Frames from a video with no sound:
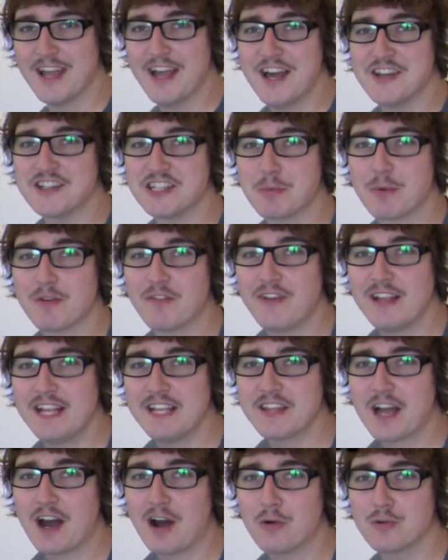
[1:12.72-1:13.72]
So we're
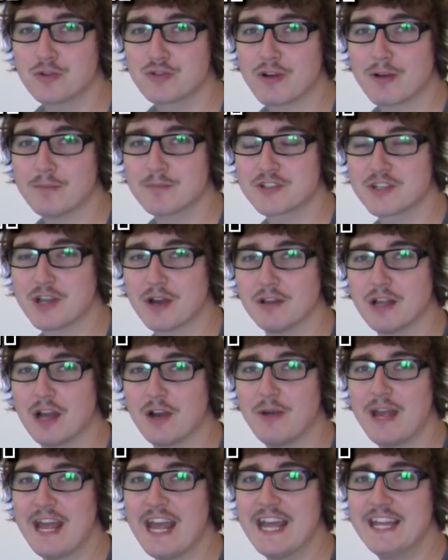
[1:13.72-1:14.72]
feeling the whole drum
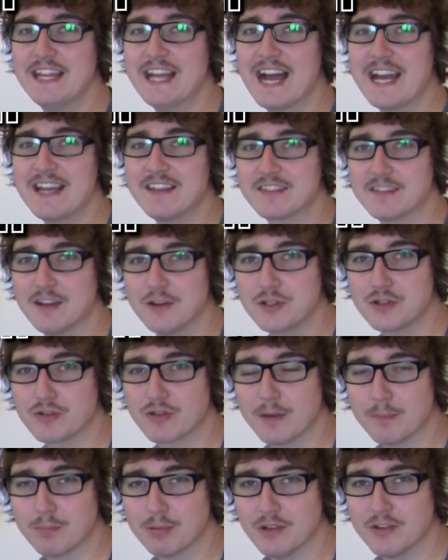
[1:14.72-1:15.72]
solo in eighth note
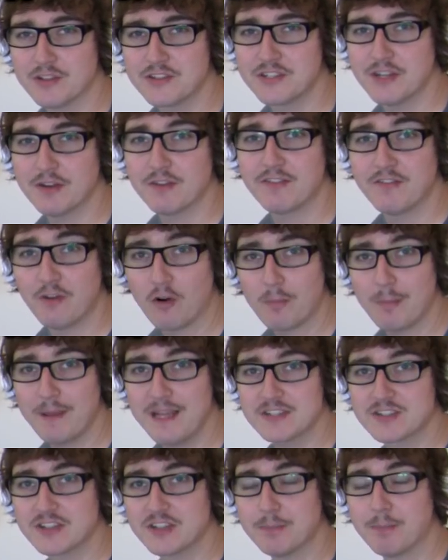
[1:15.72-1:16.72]
triplets. There are four
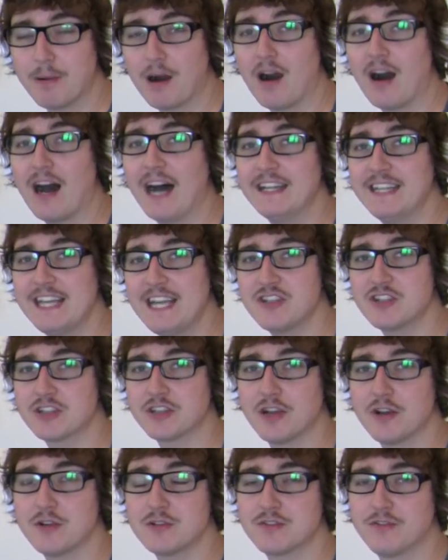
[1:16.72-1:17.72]
beats to the bar, and each of
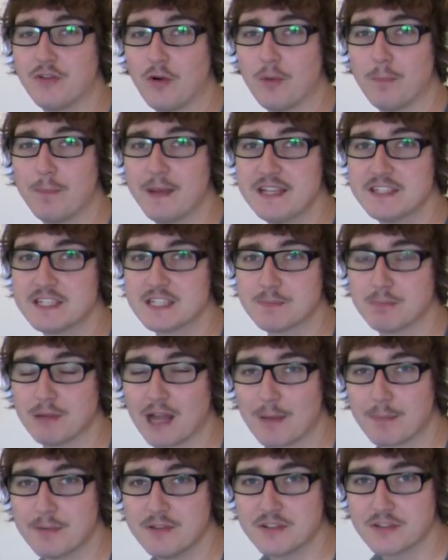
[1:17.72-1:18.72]
those four beats is split
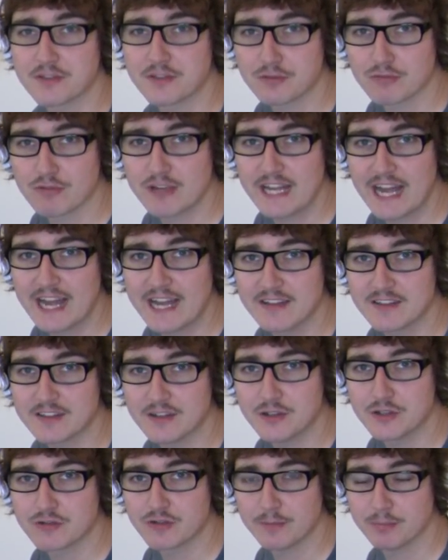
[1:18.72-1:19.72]
up into three eighth
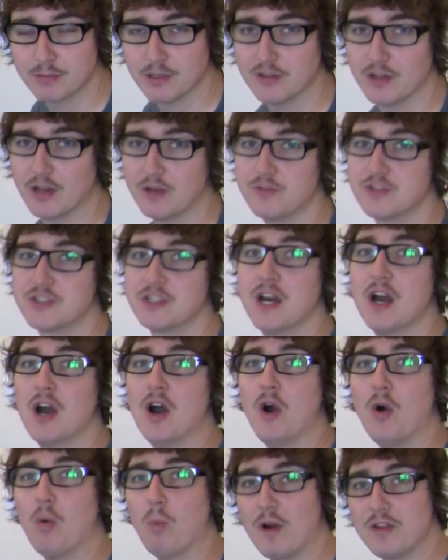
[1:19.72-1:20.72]
note triplet notes.
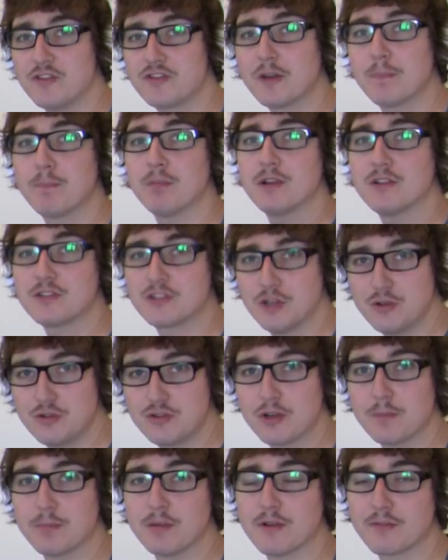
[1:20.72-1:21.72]
One triplet, two
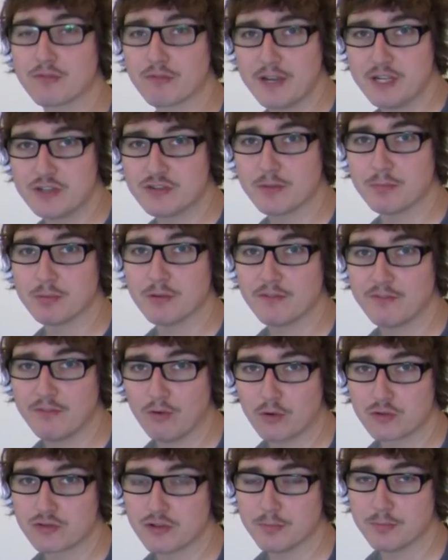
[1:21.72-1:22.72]
triplet, three triplet,
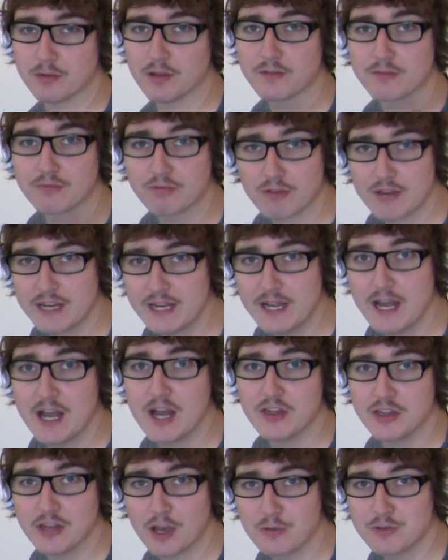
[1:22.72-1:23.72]
four triplet. Three
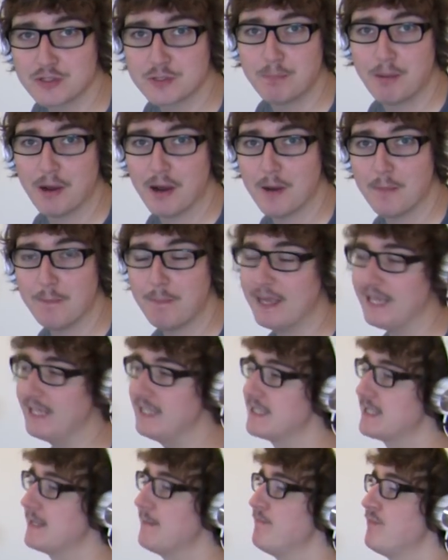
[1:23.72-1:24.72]
notes per
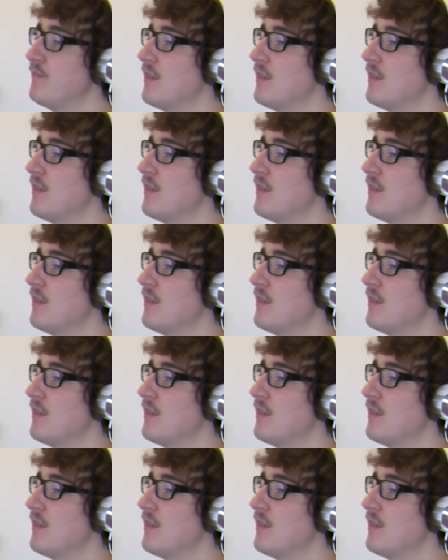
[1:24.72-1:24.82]
beat.